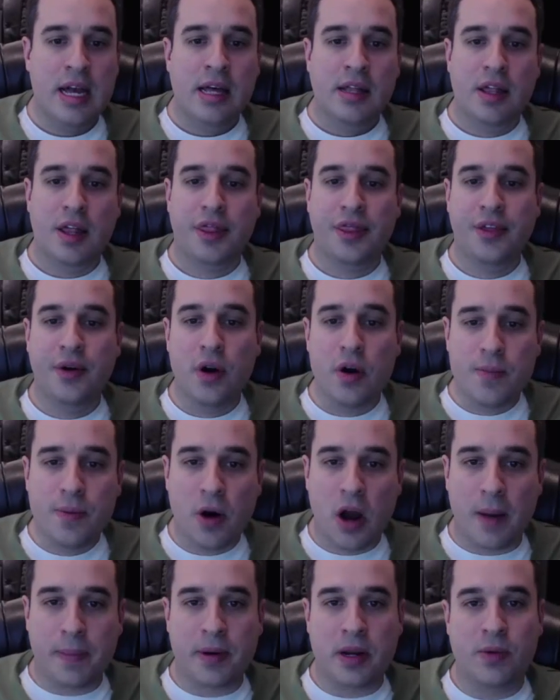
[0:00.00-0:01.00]
The third
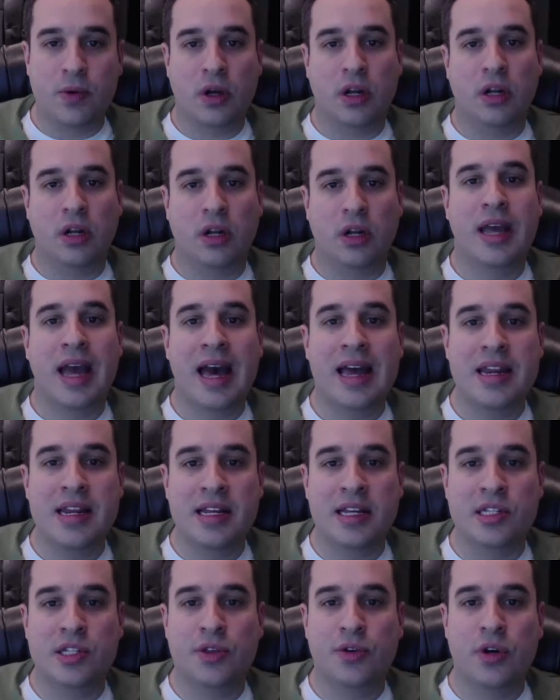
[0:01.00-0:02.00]
property we're going to look at
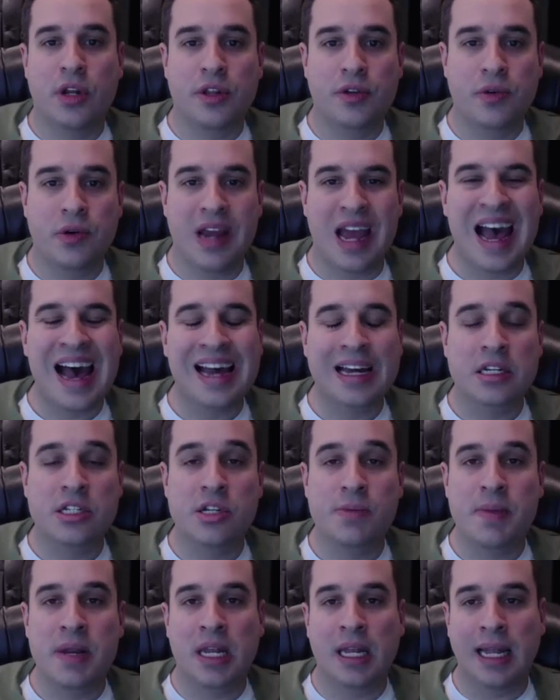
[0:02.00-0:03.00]
is 33
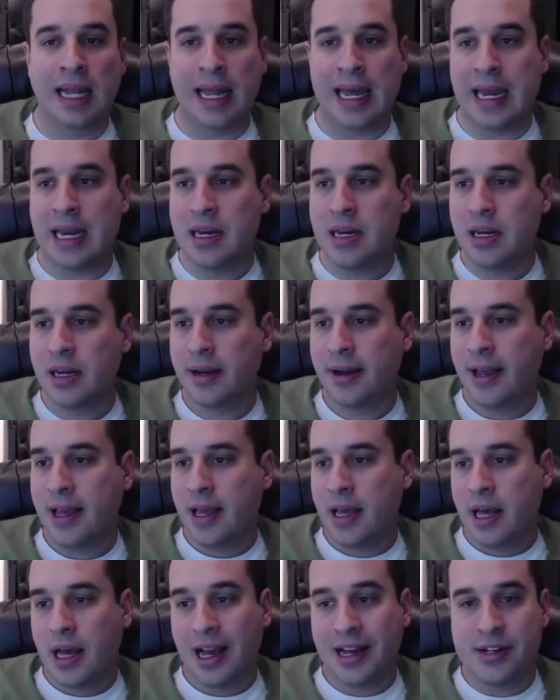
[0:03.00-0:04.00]
Achtman Lane.
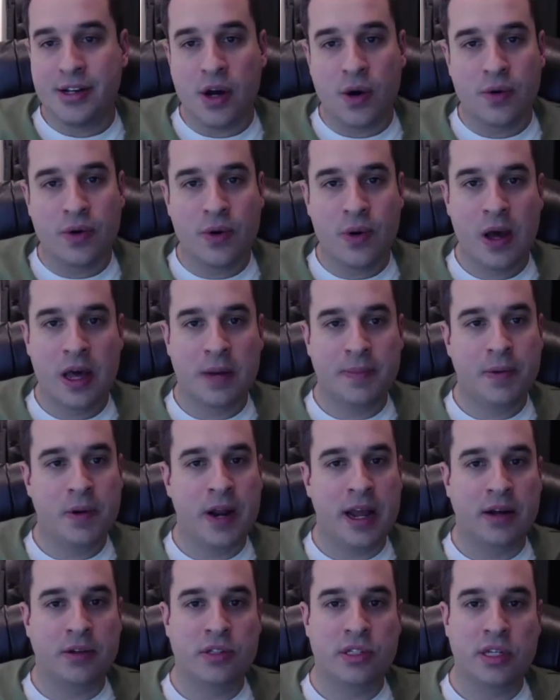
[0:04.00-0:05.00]
I don't know how to
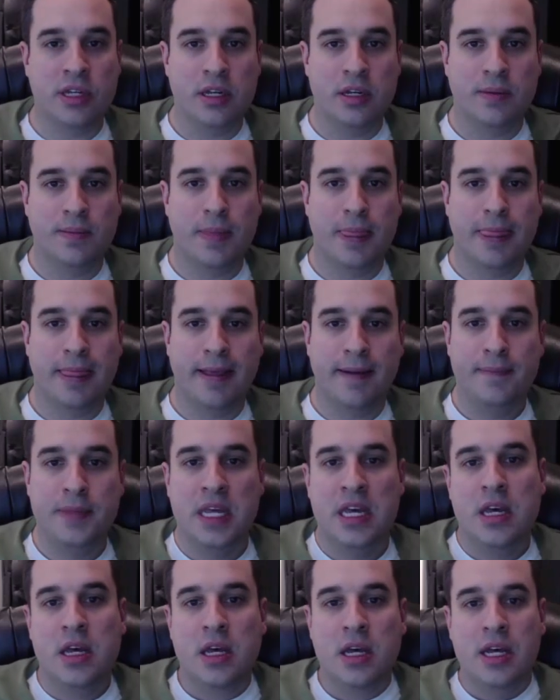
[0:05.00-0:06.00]
pronounce it.
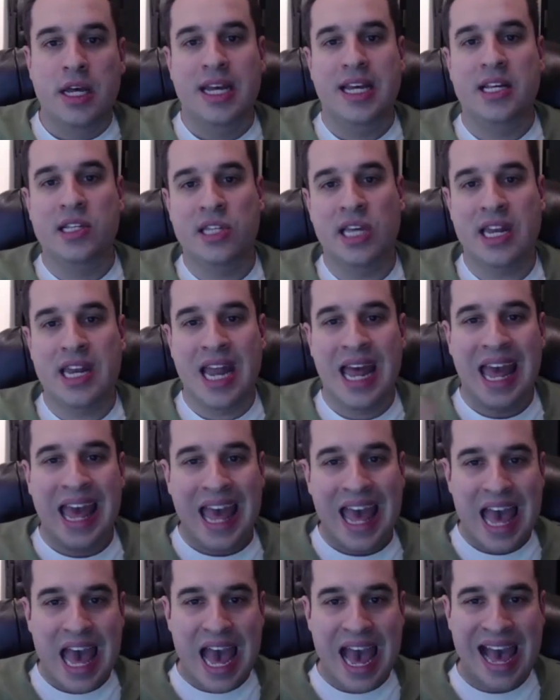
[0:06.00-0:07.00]
Is it
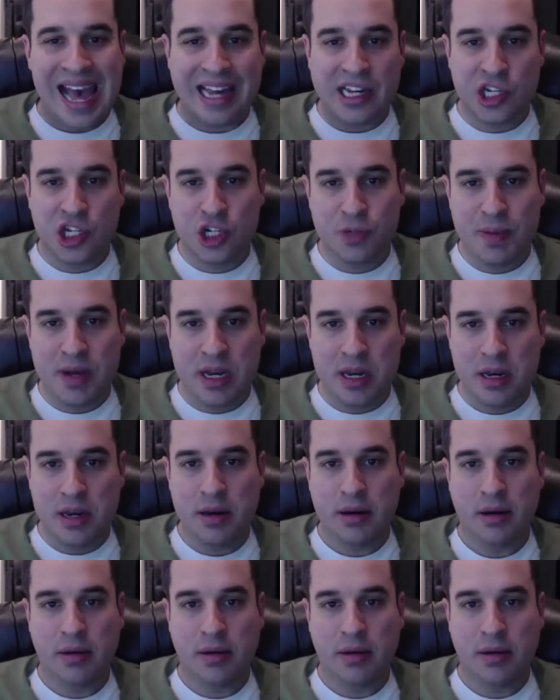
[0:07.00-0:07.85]
Achtman?